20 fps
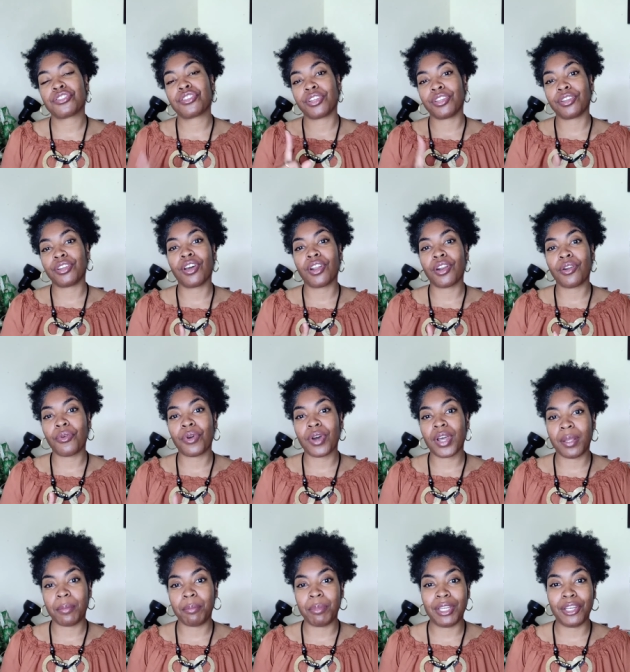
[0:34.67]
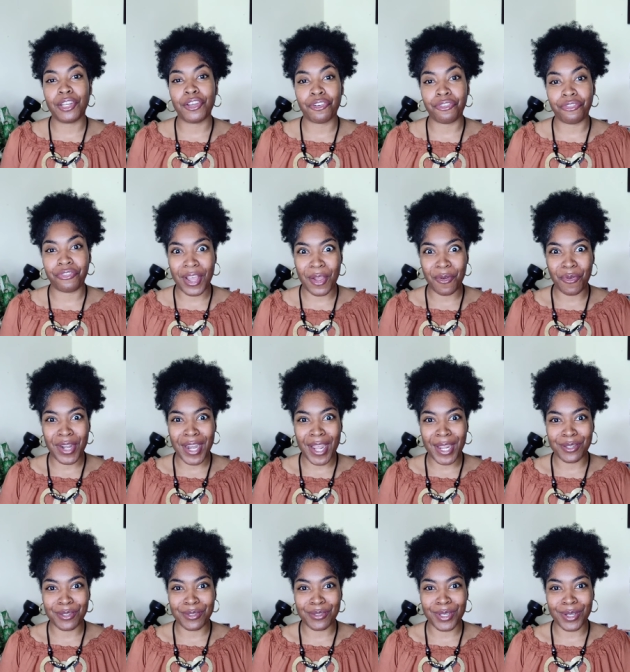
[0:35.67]
so you're going to want to be notified when
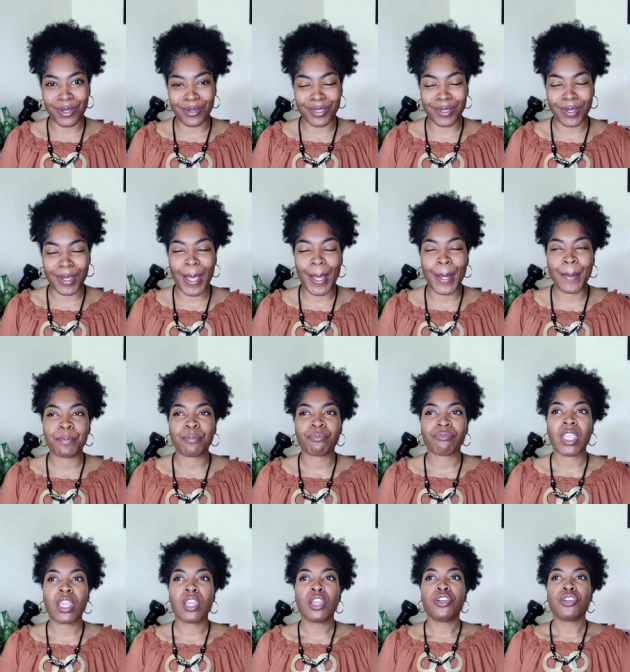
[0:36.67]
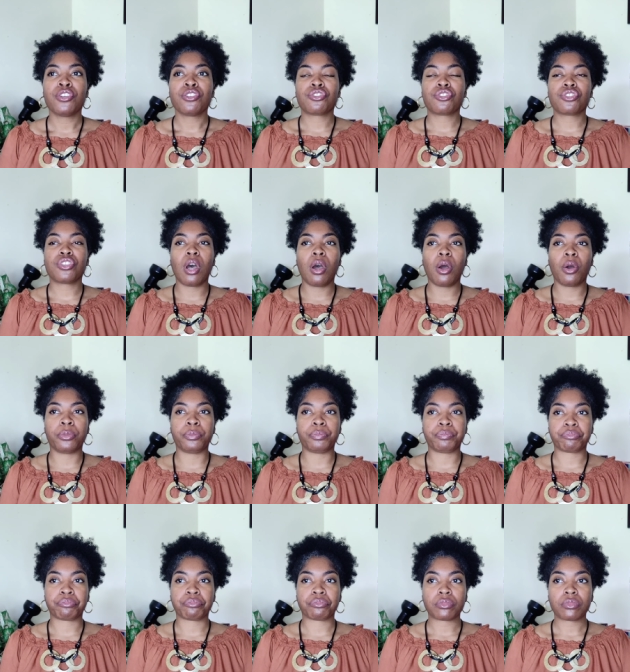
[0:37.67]
I do those, okay?
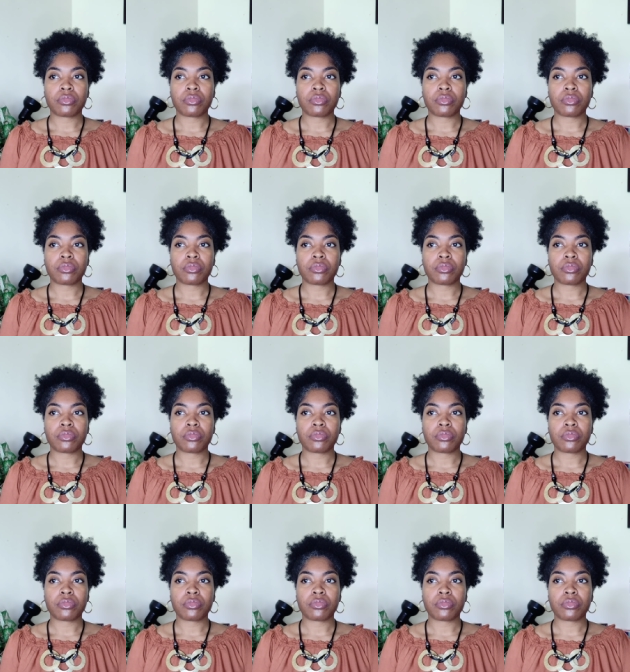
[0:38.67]
So